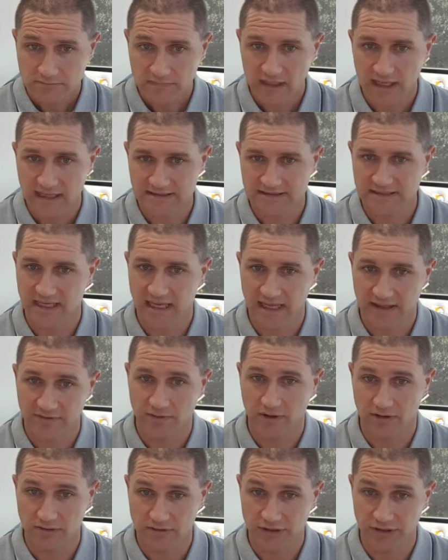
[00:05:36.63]
as the other
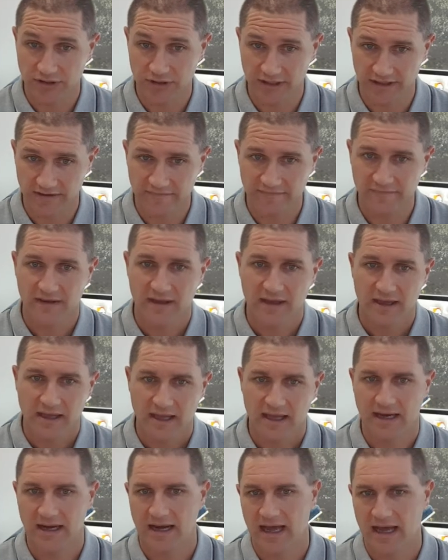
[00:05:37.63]
alternative.
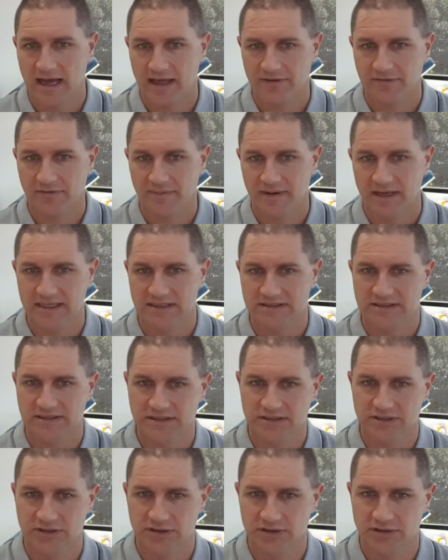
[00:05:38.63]
And arthroplasty
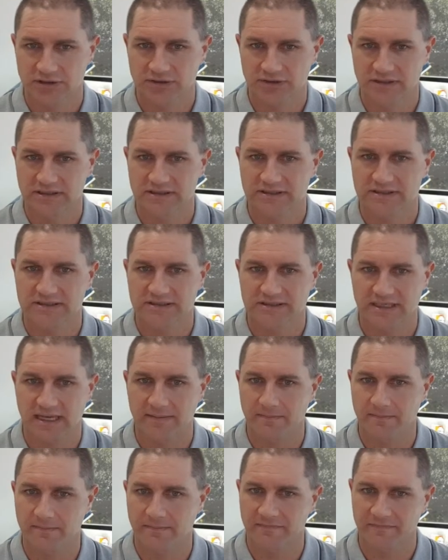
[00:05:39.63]
surgery is
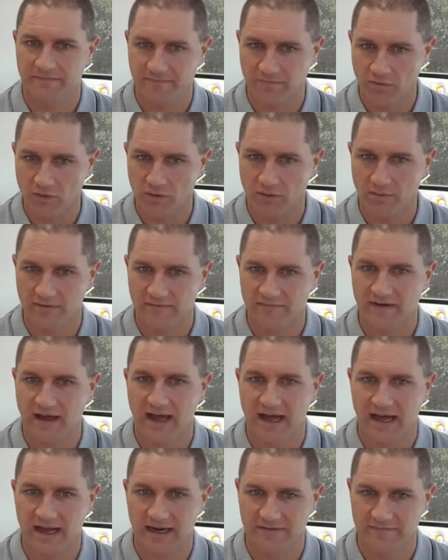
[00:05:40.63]
some form of
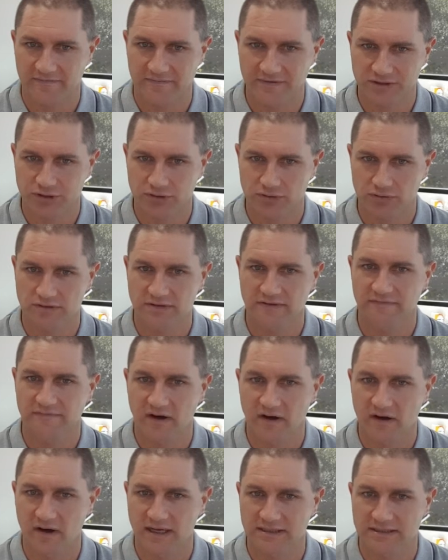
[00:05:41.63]
artificial
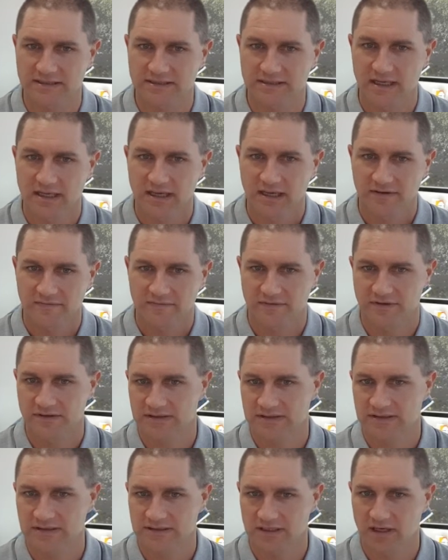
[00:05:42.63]
device, for
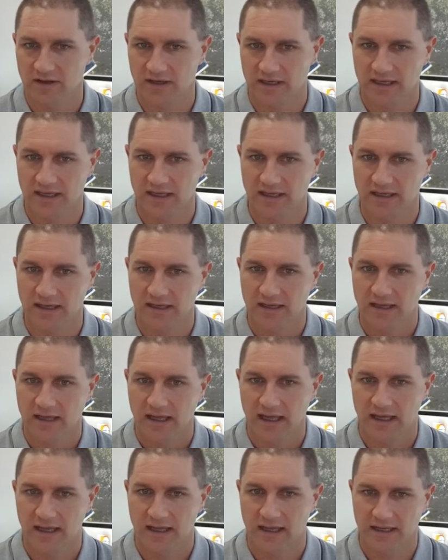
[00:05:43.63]
instance, like a
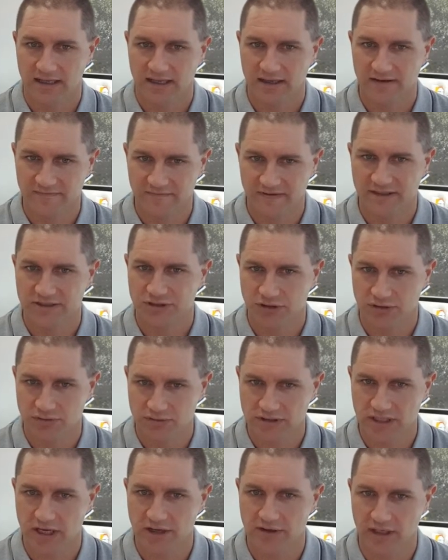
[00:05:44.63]
conventional
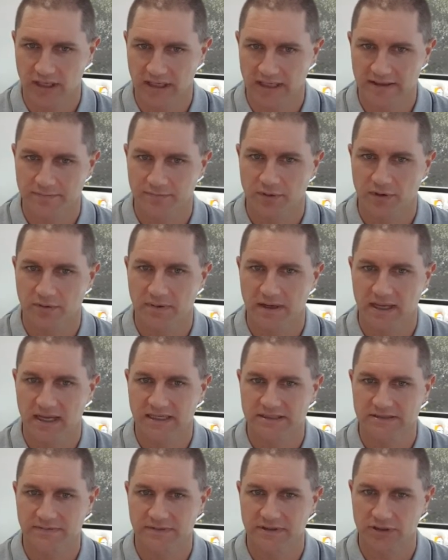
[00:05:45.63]
total hip
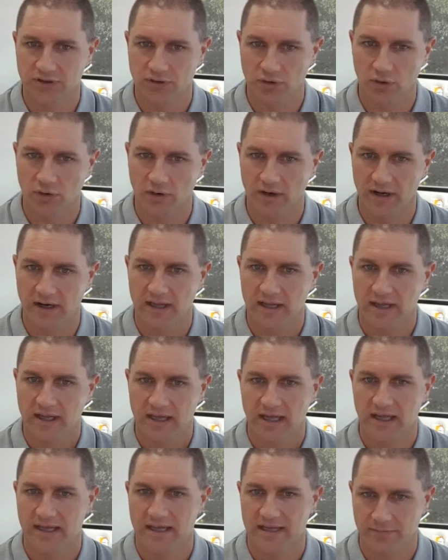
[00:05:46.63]
replacement or
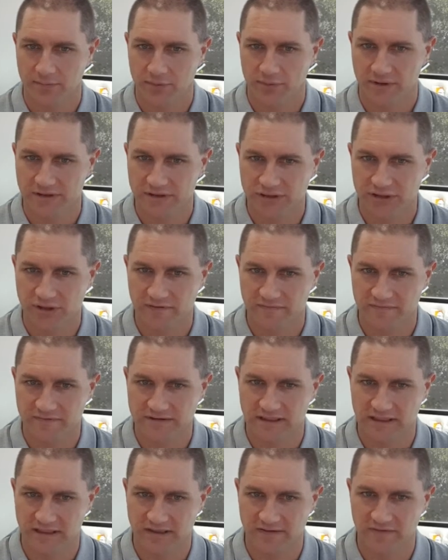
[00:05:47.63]
a hip
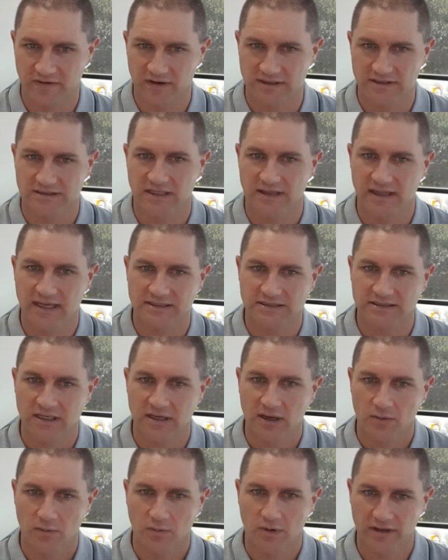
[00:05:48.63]
resurfacing device. So that's
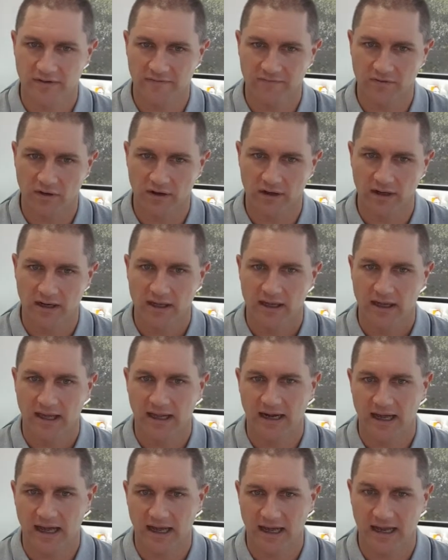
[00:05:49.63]
where you've got
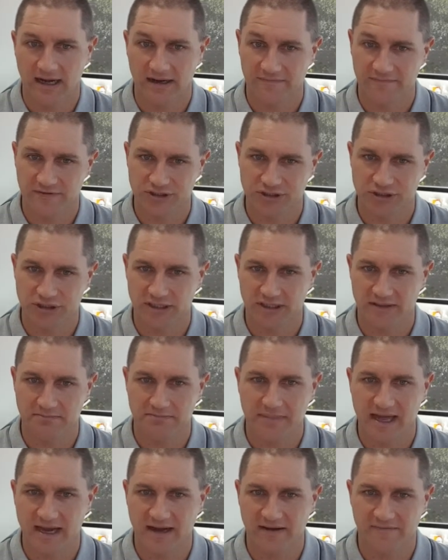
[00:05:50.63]
an artificially
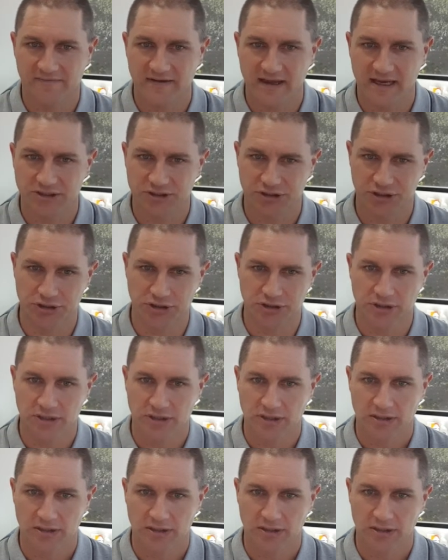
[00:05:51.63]
manufactured